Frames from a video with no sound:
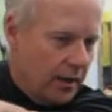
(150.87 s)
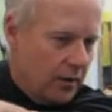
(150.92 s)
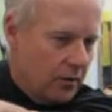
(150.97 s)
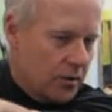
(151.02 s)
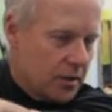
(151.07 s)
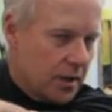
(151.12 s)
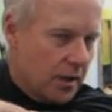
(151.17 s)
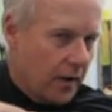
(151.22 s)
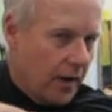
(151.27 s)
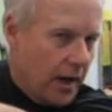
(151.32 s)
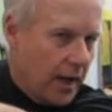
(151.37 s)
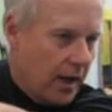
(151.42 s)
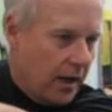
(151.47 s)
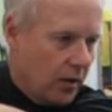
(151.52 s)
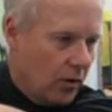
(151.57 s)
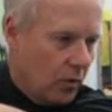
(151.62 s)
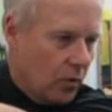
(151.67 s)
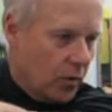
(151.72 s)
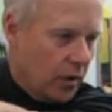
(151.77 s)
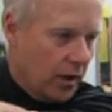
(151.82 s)
lose their
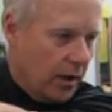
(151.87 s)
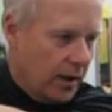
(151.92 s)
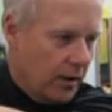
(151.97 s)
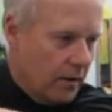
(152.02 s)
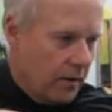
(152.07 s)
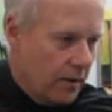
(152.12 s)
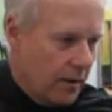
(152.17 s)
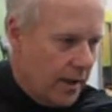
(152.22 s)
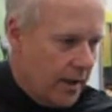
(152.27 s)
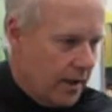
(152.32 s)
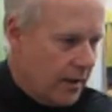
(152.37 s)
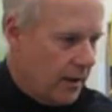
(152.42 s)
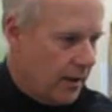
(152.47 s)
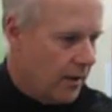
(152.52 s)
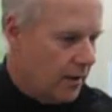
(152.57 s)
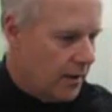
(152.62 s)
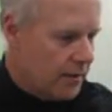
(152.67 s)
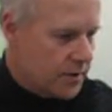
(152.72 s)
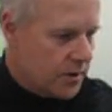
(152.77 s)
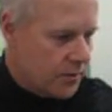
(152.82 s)
angle really early in the
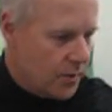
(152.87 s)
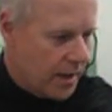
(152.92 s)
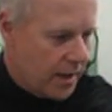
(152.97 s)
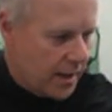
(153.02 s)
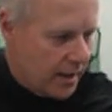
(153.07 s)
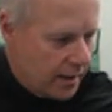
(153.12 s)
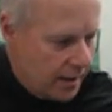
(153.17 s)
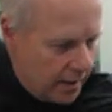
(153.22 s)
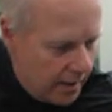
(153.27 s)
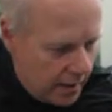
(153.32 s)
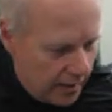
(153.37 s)
golf swing,